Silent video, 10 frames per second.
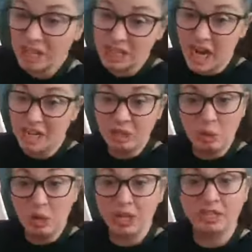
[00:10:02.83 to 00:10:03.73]
the
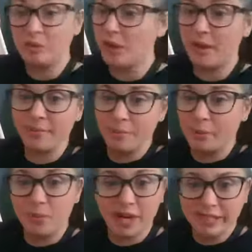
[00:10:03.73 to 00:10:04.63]
dinosaurs or the
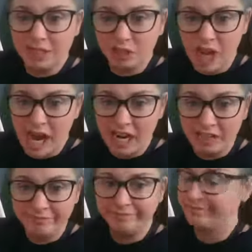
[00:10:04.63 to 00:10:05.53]
priceless china.